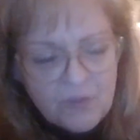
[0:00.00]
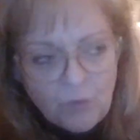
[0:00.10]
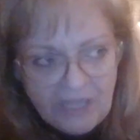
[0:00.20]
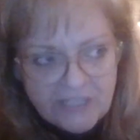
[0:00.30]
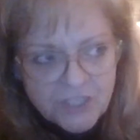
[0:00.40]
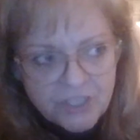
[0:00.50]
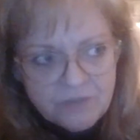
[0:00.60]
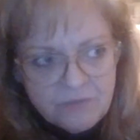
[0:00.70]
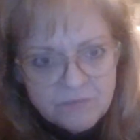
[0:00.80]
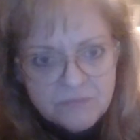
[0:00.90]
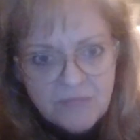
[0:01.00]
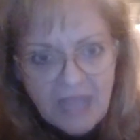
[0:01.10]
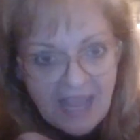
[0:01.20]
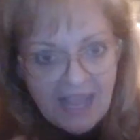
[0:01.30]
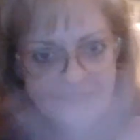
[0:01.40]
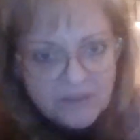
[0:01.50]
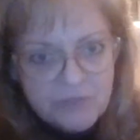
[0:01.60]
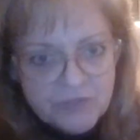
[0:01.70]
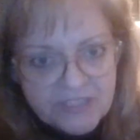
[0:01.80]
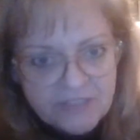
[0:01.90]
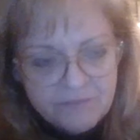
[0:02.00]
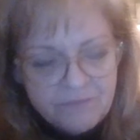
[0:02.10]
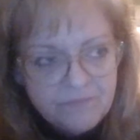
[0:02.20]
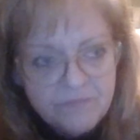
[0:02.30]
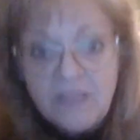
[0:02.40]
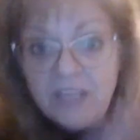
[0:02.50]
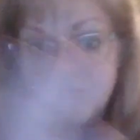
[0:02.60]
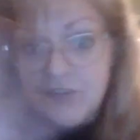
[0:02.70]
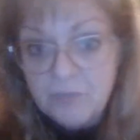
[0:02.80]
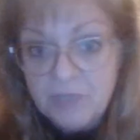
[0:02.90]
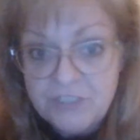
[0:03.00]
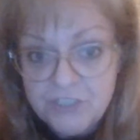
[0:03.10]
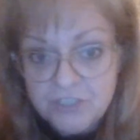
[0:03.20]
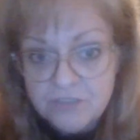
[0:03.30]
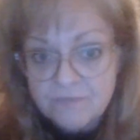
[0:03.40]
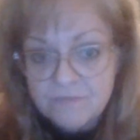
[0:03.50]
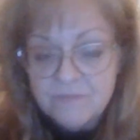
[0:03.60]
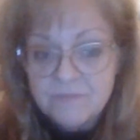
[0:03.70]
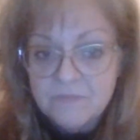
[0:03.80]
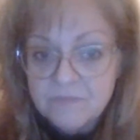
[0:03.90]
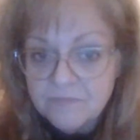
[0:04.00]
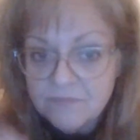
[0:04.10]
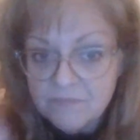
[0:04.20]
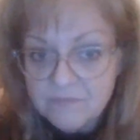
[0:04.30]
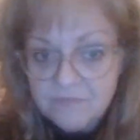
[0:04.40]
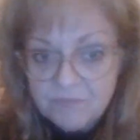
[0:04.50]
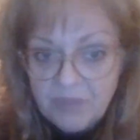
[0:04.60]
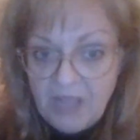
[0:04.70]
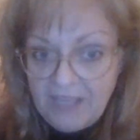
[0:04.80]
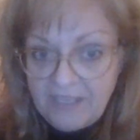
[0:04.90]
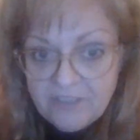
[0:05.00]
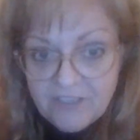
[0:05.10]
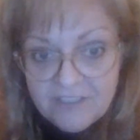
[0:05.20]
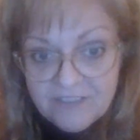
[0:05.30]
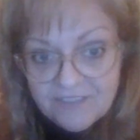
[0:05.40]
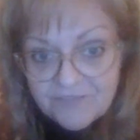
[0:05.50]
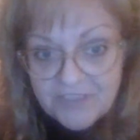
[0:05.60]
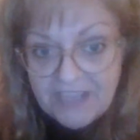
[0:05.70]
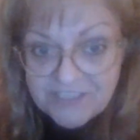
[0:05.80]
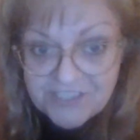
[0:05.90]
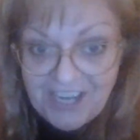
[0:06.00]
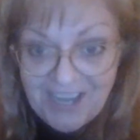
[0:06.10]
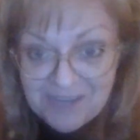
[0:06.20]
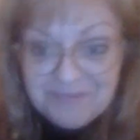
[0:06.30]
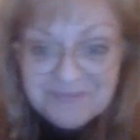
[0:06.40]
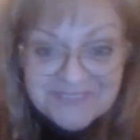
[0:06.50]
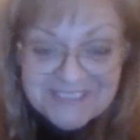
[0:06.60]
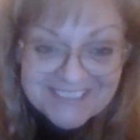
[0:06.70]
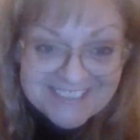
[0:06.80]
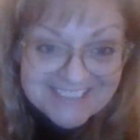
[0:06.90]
location at the museum. Thank you very much. Apply here for that job.